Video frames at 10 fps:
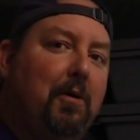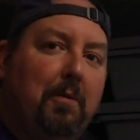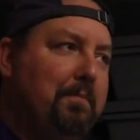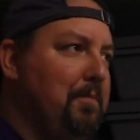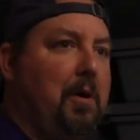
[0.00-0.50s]

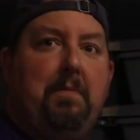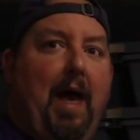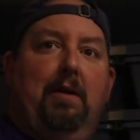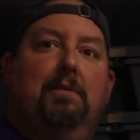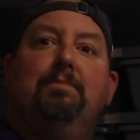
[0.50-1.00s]
are
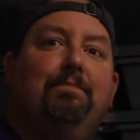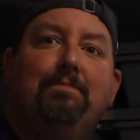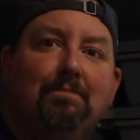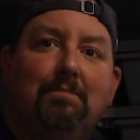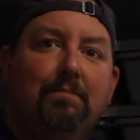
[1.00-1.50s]
matter.
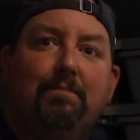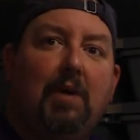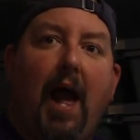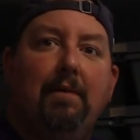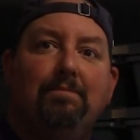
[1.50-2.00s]

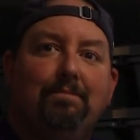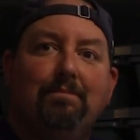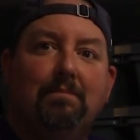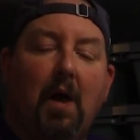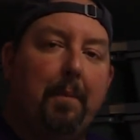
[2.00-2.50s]
Okay?
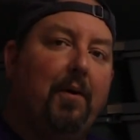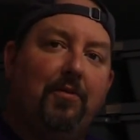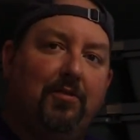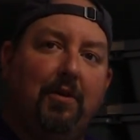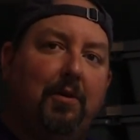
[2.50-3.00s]
I'm
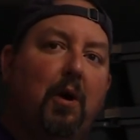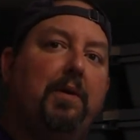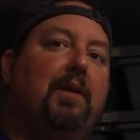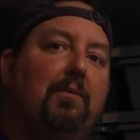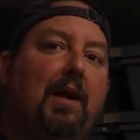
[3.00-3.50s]
almost going to go
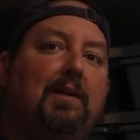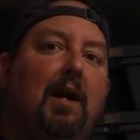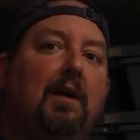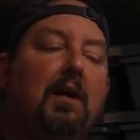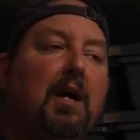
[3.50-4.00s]
with it right
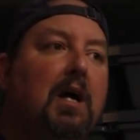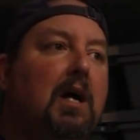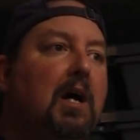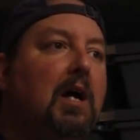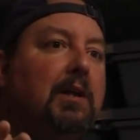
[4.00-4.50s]
there.
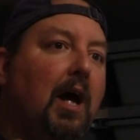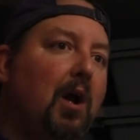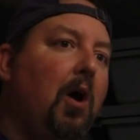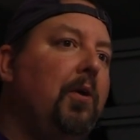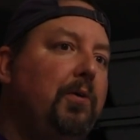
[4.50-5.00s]
Not
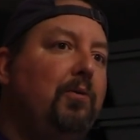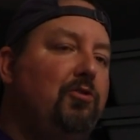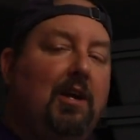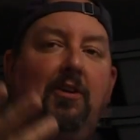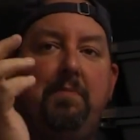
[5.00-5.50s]
all new
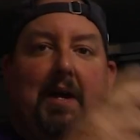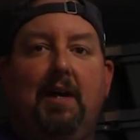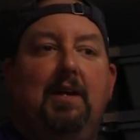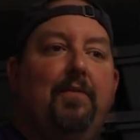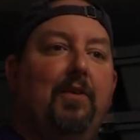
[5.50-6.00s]
jeans
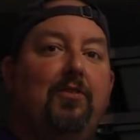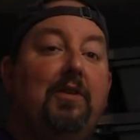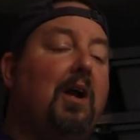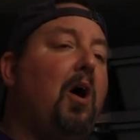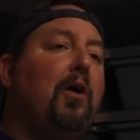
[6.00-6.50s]
make a difference.
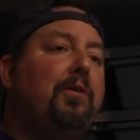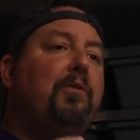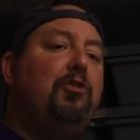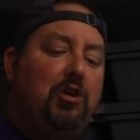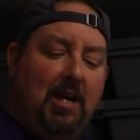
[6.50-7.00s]
Not all
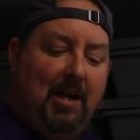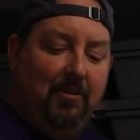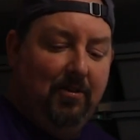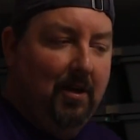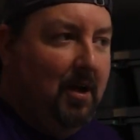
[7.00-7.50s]
new
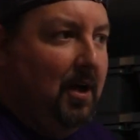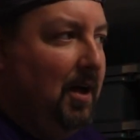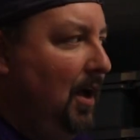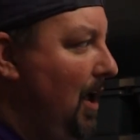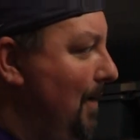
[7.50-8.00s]
jeans.
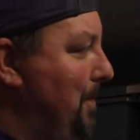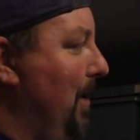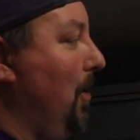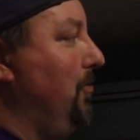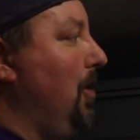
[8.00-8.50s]

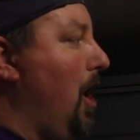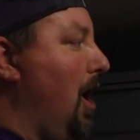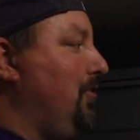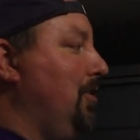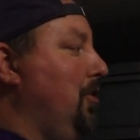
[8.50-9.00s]
Everybody goes,
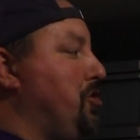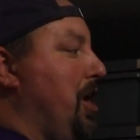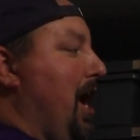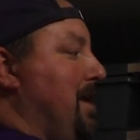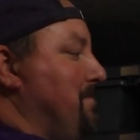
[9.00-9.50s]
oh, it's a new
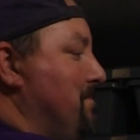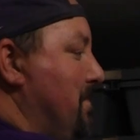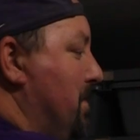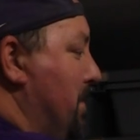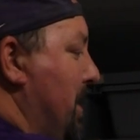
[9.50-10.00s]
jean.
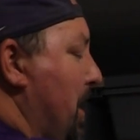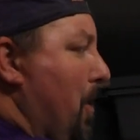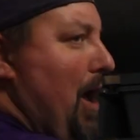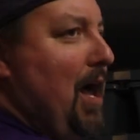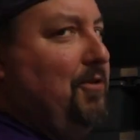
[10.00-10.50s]
Let me
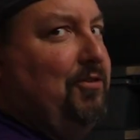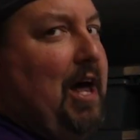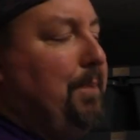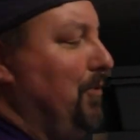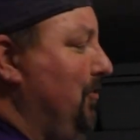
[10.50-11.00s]
go ahead and
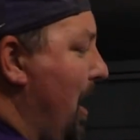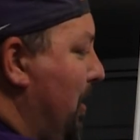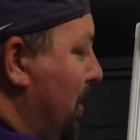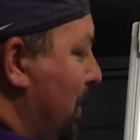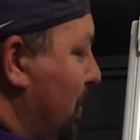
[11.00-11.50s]
slap the
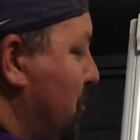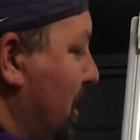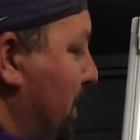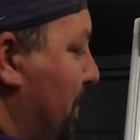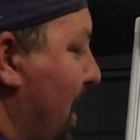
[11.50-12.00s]
standard new
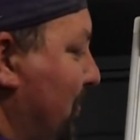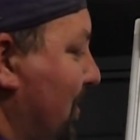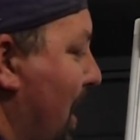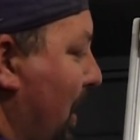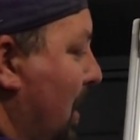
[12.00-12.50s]
jean price
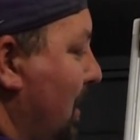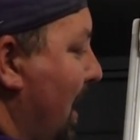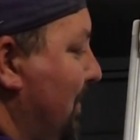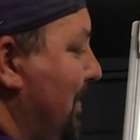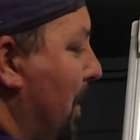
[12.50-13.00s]
tag on
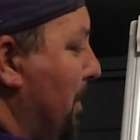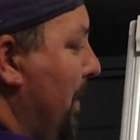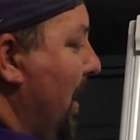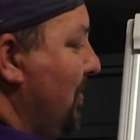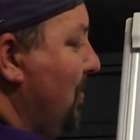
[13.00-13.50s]
that some
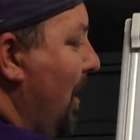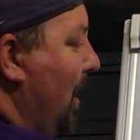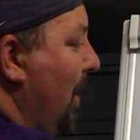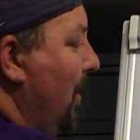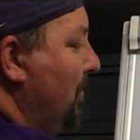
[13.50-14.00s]
bitch.
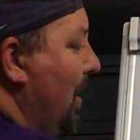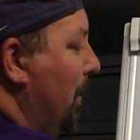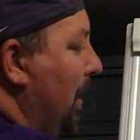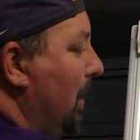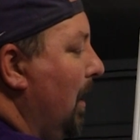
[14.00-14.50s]
There it is.
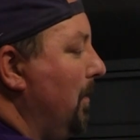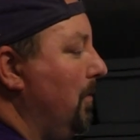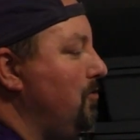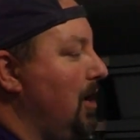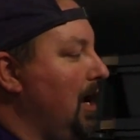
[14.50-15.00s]
There we go.
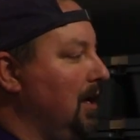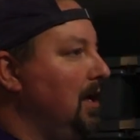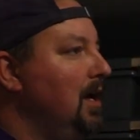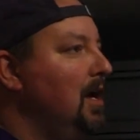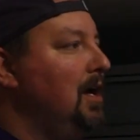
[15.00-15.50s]
New jean.
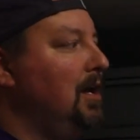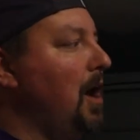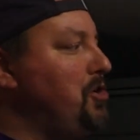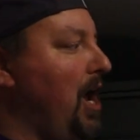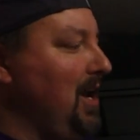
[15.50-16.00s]

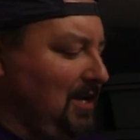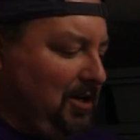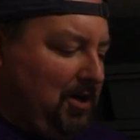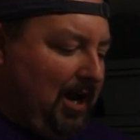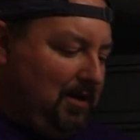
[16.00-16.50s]
New jean,
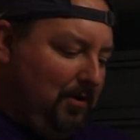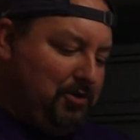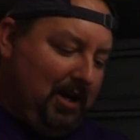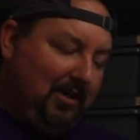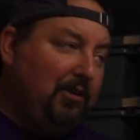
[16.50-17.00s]
10 grand, new
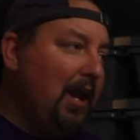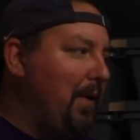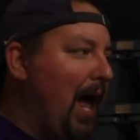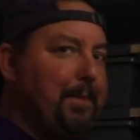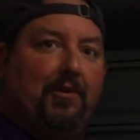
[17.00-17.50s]
jean. That's kind of
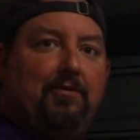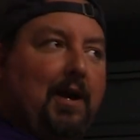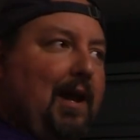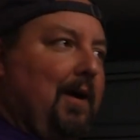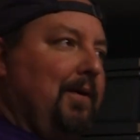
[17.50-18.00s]
what happens
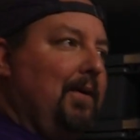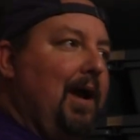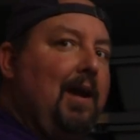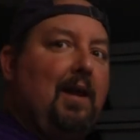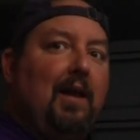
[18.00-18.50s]
right now,
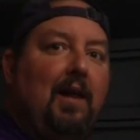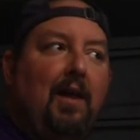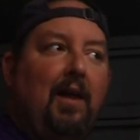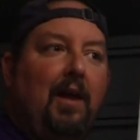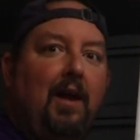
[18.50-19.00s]
right?
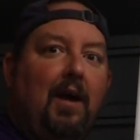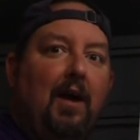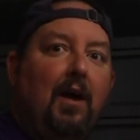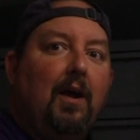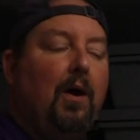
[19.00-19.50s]

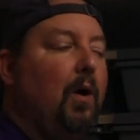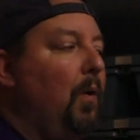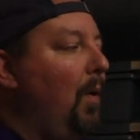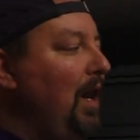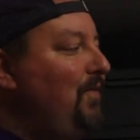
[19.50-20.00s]

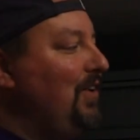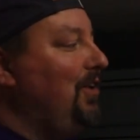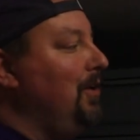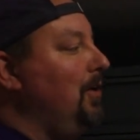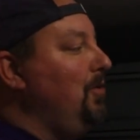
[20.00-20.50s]
What if
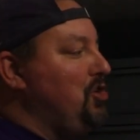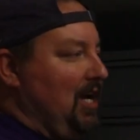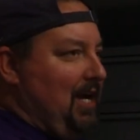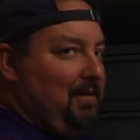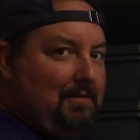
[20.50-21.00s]
it's a new
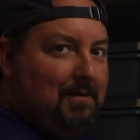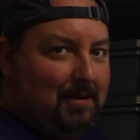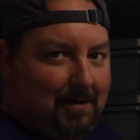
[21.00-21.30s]
jean